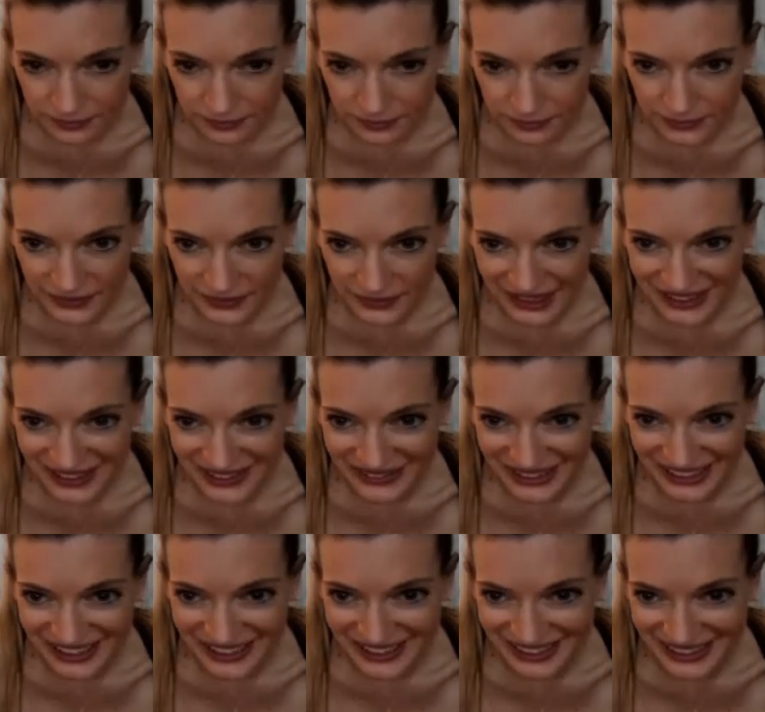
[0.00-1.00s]
Next
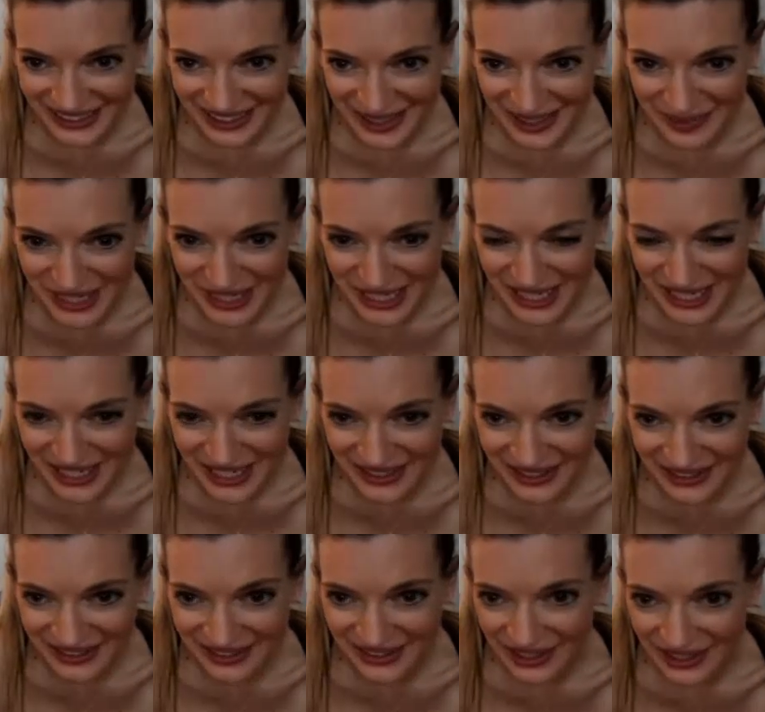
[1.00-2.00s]
week is going to
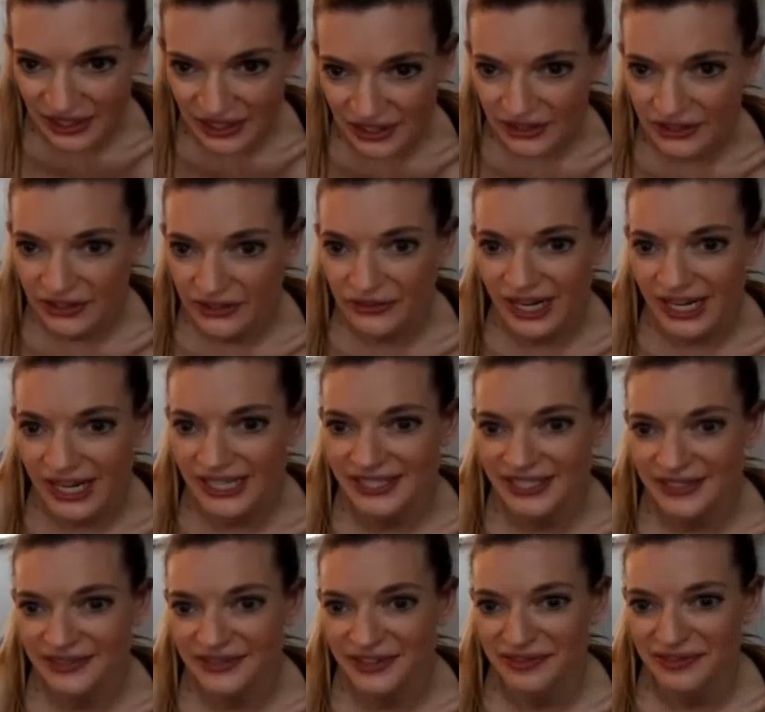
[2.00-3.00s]
be the
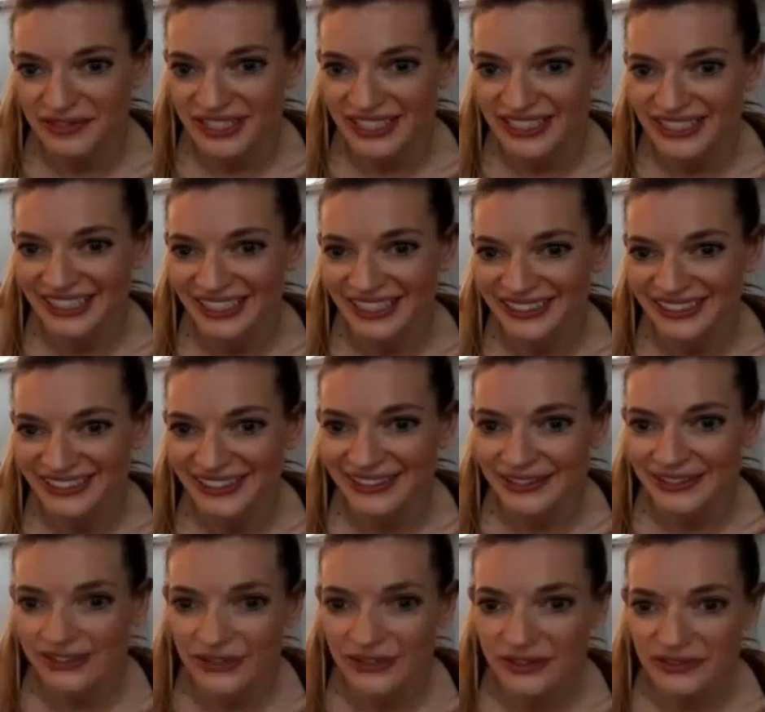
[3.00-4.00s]
rise of the phoenix,
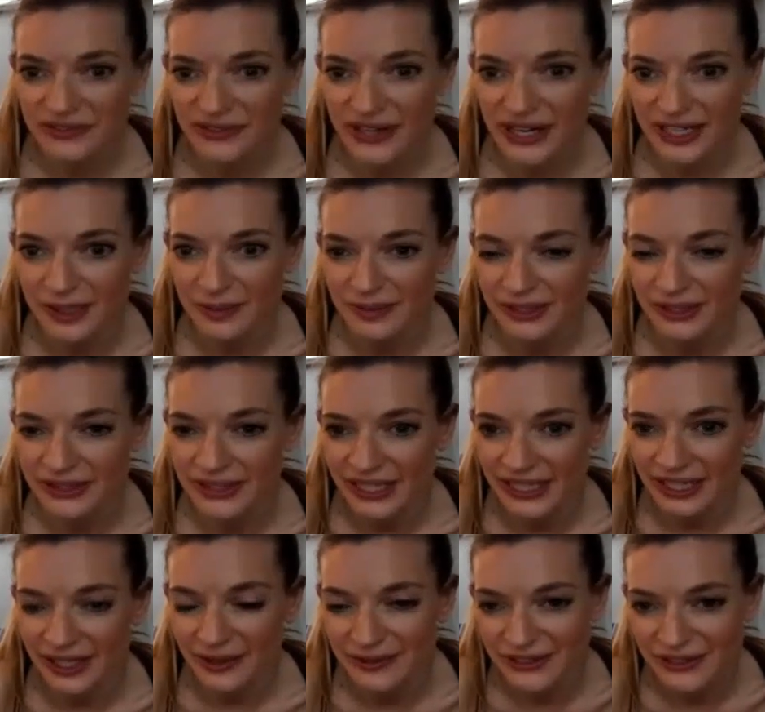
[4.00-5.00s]
so the firebird
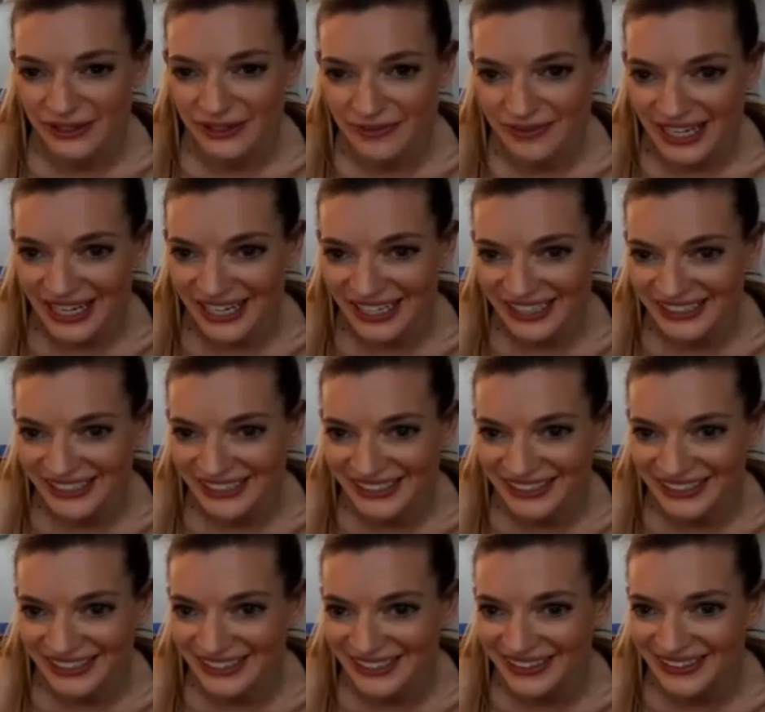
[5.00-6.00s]
that comes from the
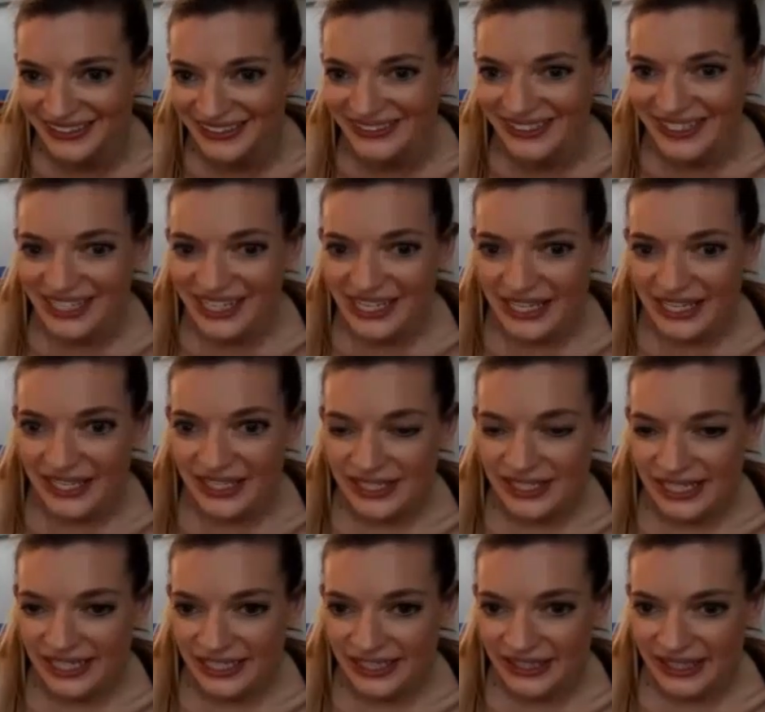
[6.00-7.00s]
ashes. So
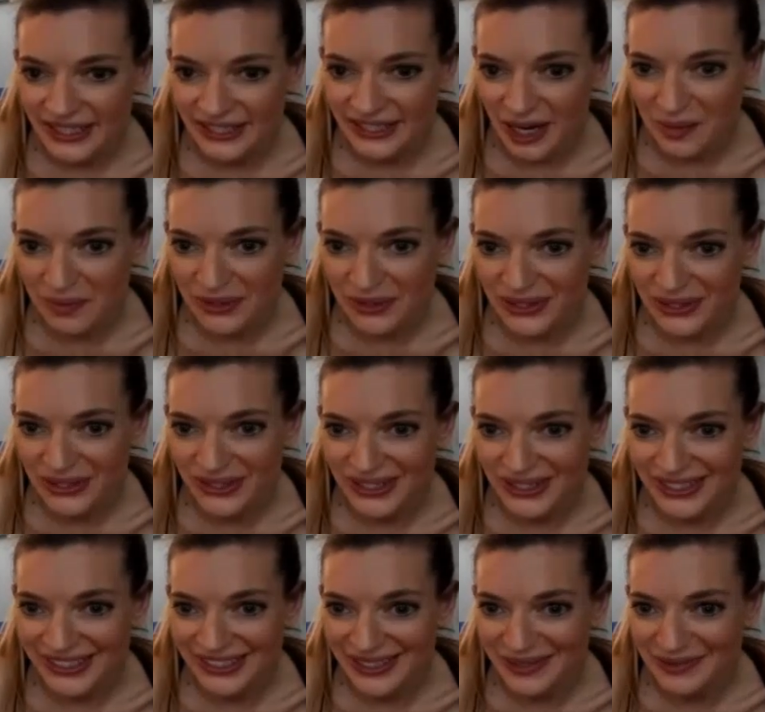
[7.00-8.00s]
taking this
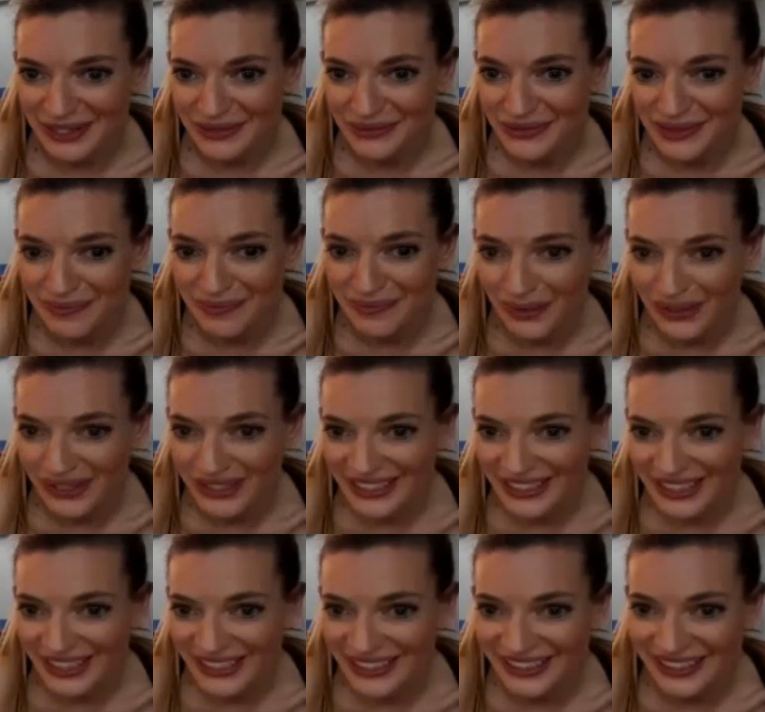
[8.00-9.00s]
opportunity to be reborn
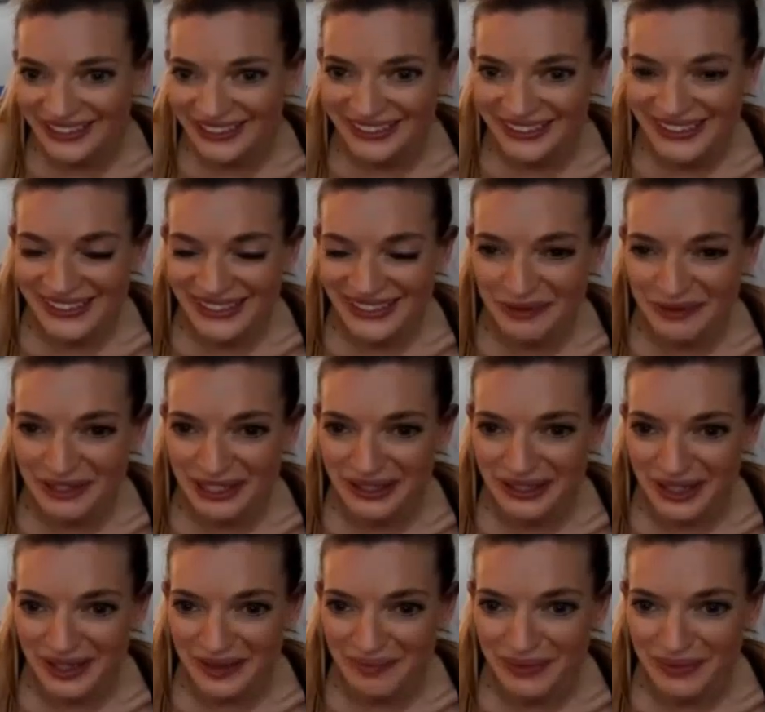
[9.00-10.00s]
again, and it's going to be a
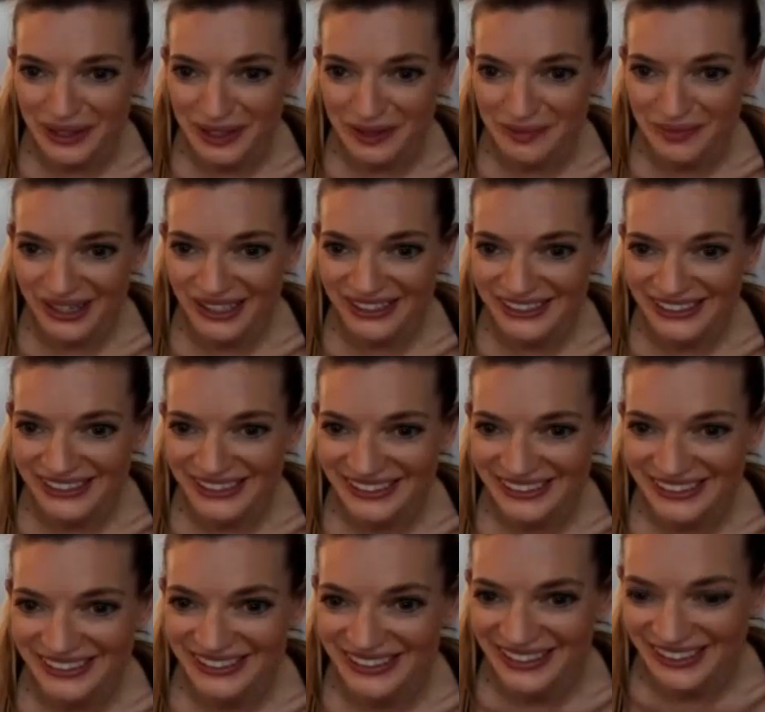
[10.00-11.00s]
lot of bird
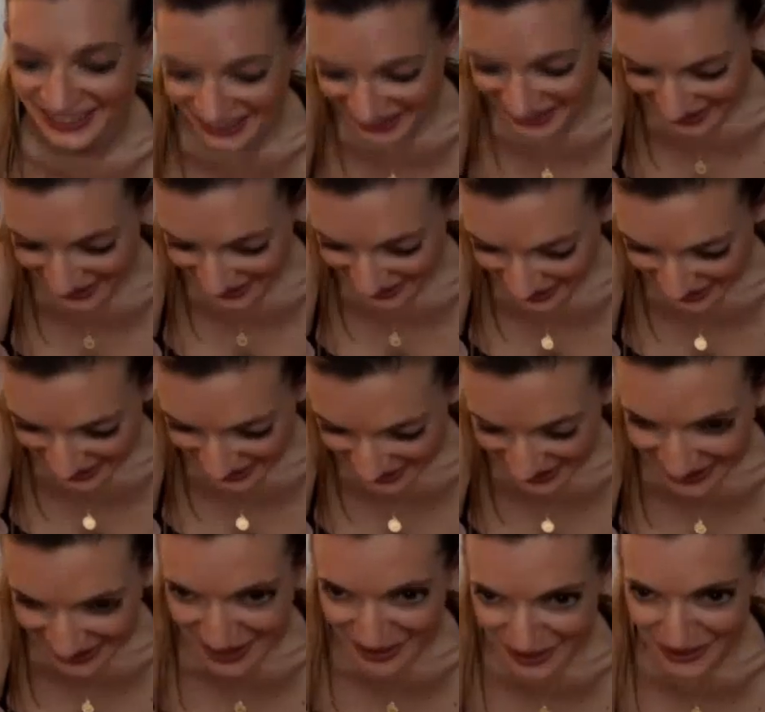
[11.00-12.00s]
postures.
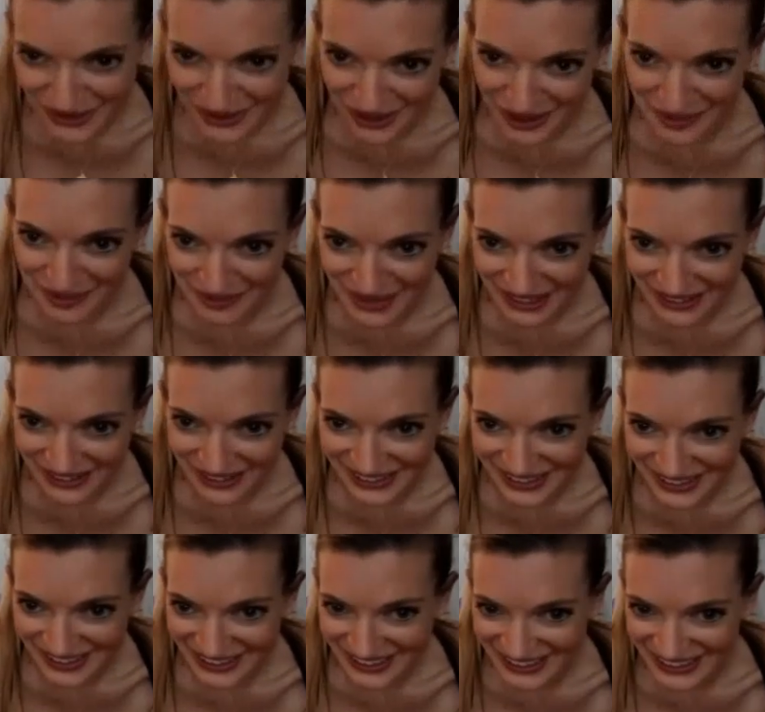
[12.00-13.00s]
That's more arm
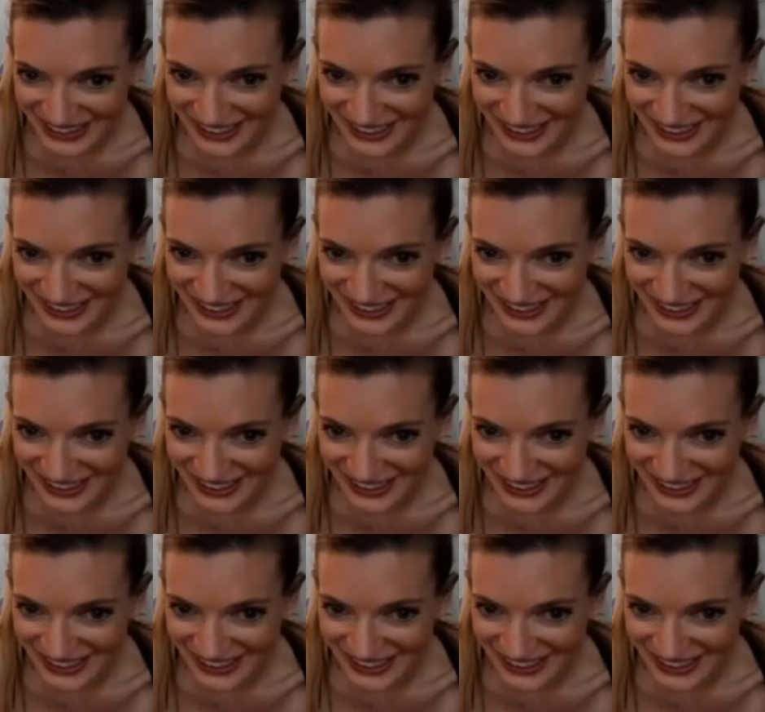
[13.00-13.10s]
balances.